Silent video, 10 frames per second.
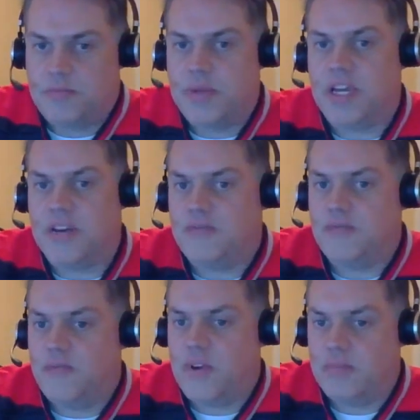pick
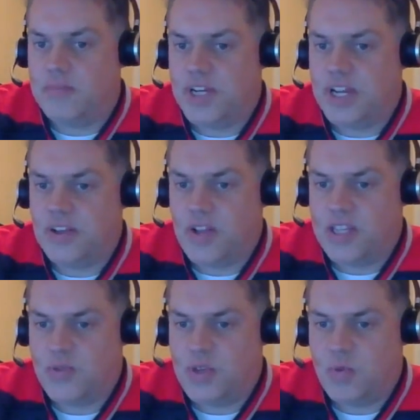from Tyler
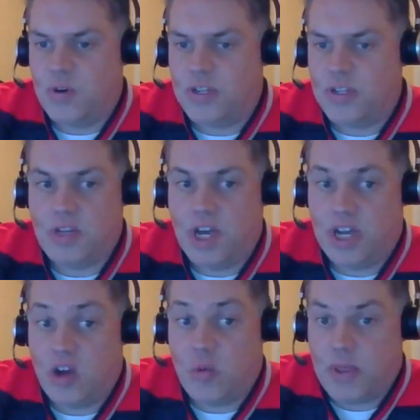last week was,
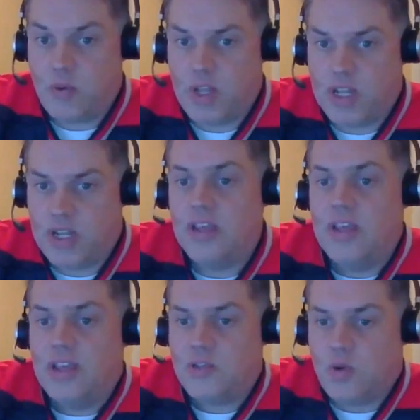God, I hope they win,
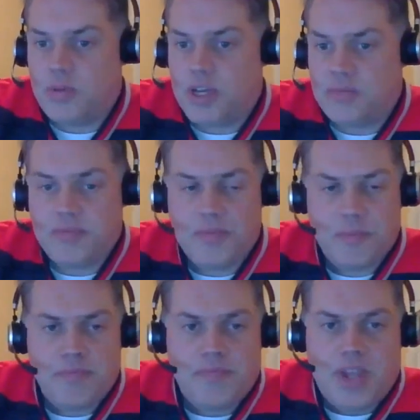so I'll pick them,
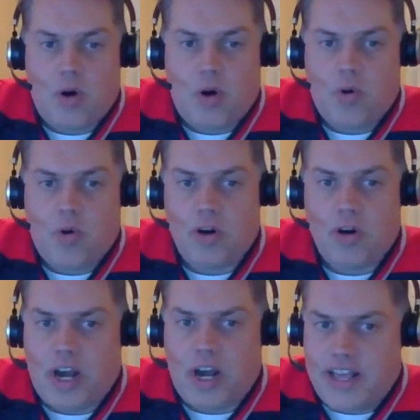
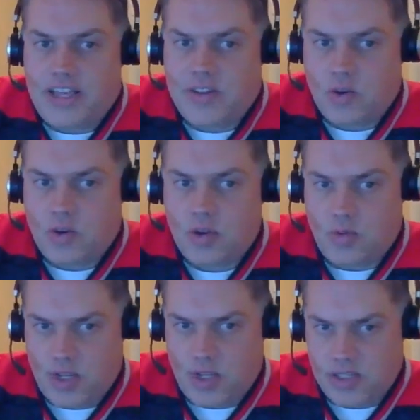or I think they're going
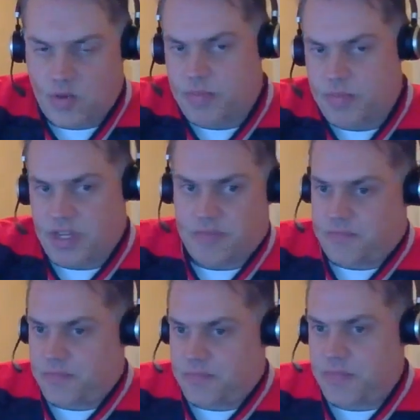to win, so I'll pick them.
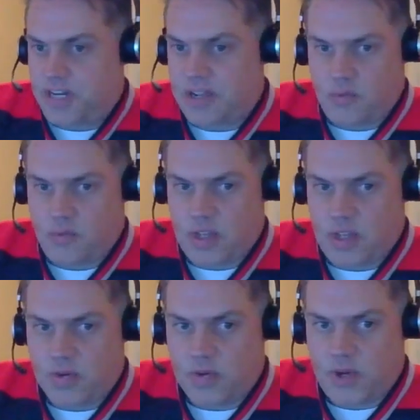But either way,
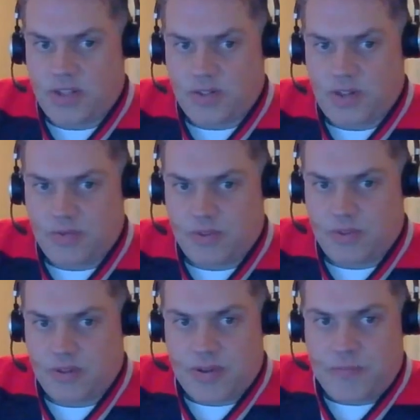he was right, so that
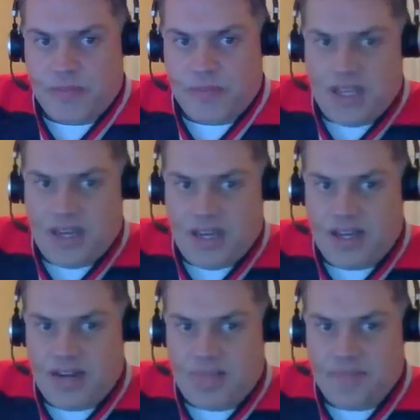was good.
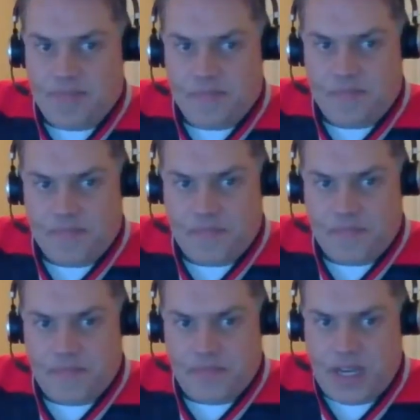I
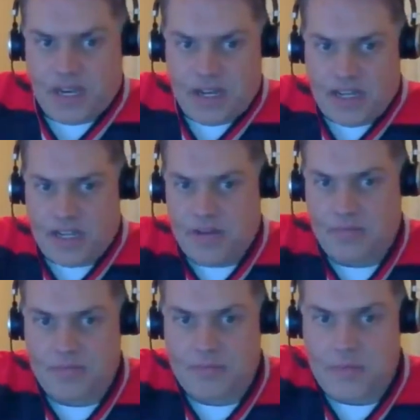
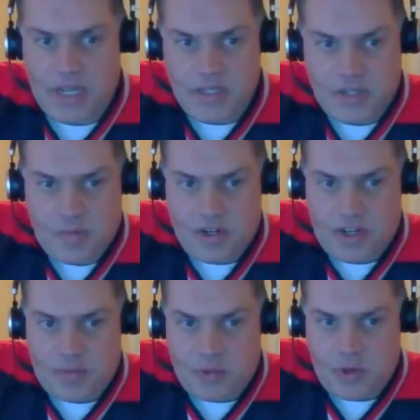am still
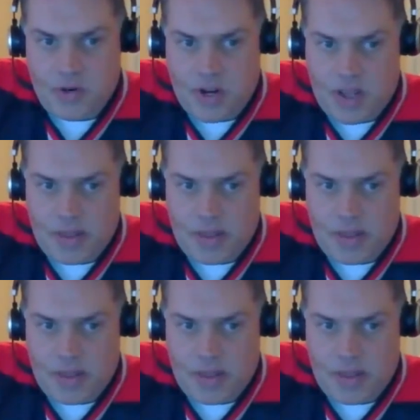bringing up the rear at